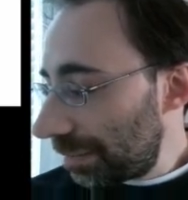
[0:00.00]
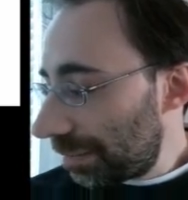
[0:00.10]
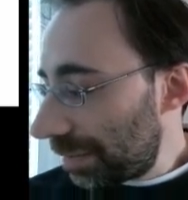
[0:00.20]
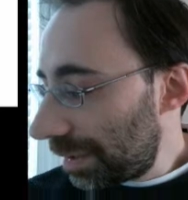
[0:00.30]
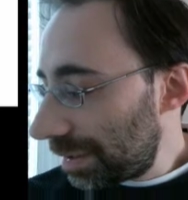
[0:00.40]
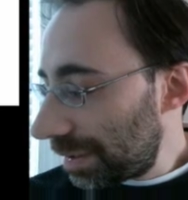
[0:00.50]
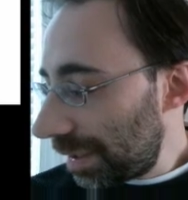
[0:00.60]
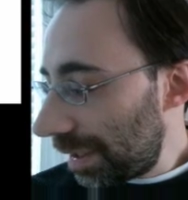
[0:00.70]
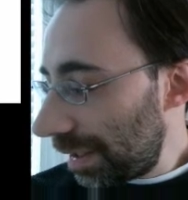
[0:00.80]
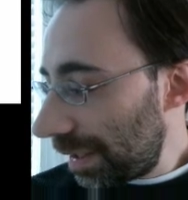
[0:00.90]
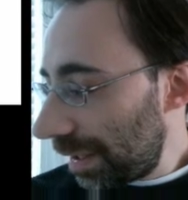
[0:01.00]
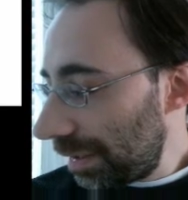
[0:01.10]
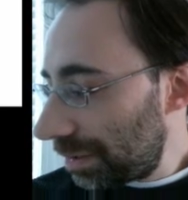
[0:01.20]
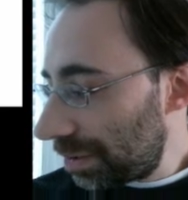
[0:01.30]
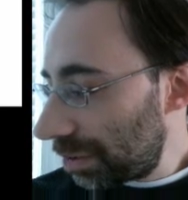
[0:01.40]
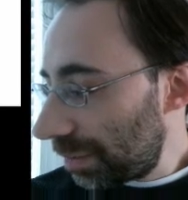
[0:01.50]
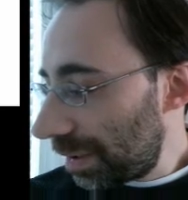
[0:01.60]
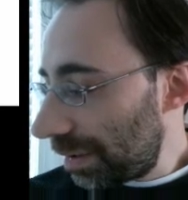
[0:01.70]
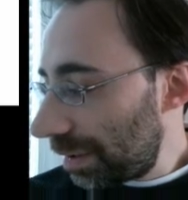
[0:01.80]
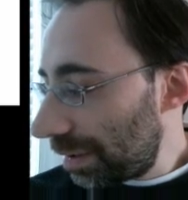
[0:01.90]
plus ah
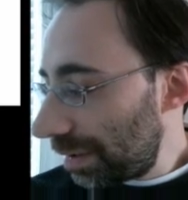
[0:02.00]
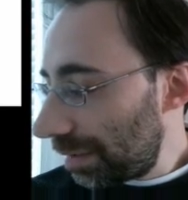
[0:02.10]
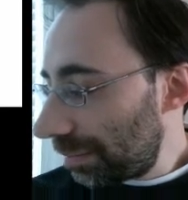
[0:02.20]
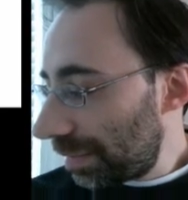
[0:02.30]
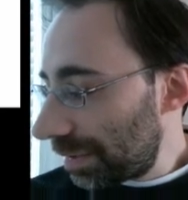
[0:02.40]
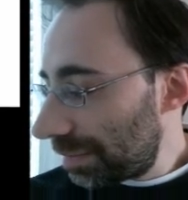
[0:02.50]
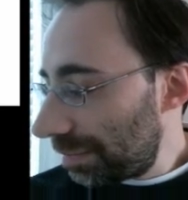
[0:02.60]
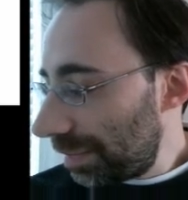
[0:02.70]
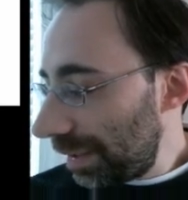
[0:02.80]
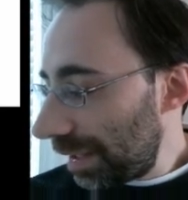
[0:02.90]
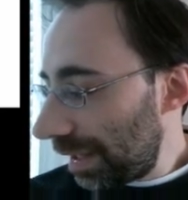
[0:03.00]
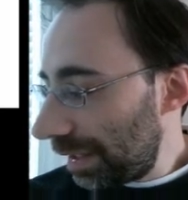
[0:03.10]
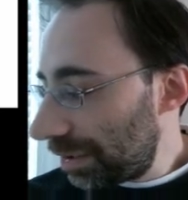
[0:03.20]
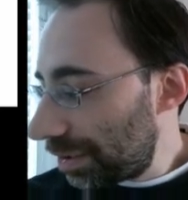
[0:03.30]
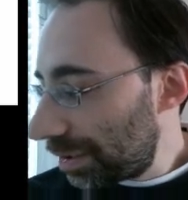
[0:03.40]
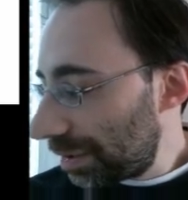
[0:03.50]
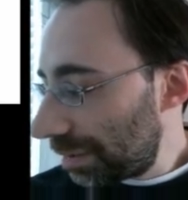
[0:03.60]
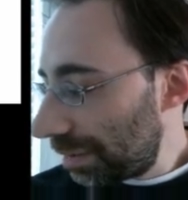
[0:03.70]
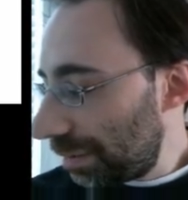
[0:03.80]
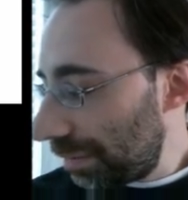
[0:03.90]
squared plus bh
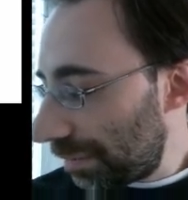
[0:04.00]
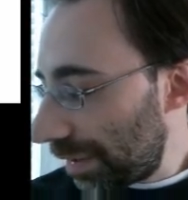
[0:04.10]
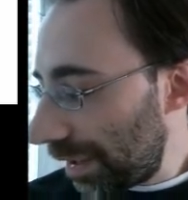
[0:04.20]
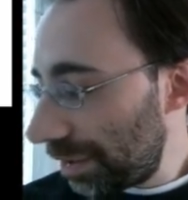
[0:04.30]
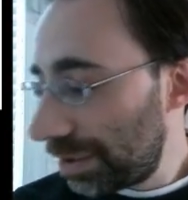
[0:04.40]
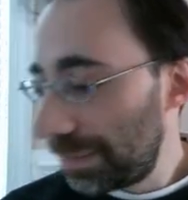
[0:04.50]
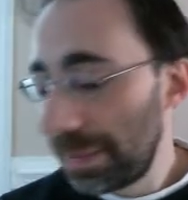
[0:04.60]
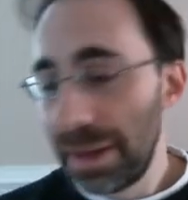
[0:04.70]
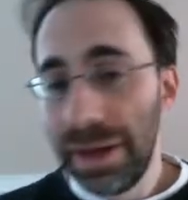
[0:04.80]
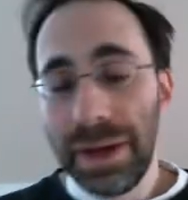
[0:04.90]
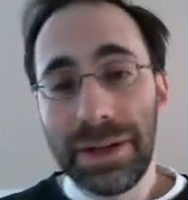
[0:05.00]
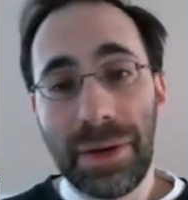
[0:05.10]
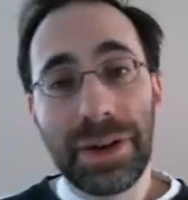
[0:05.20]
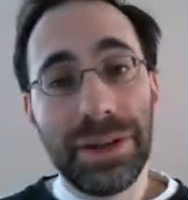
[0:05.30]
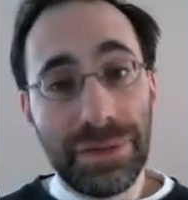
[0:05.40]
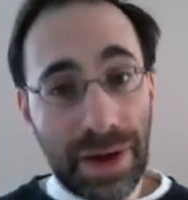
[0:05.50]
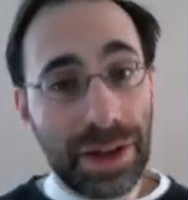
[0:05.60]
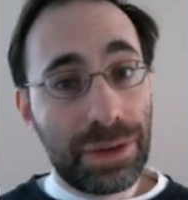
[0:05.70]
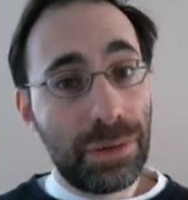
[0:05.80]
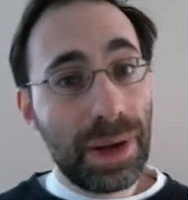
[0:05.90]
over h. Now I can
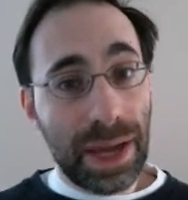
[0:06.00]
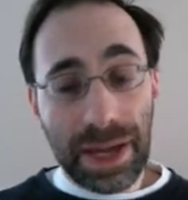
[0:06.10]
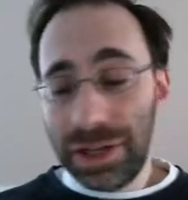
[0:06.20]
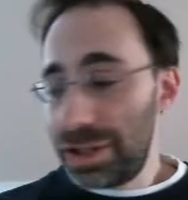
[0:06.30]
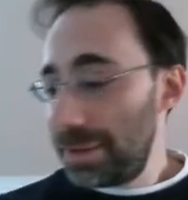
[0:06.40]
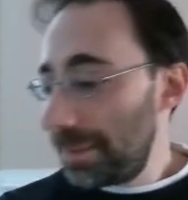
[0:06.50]
divide through by h.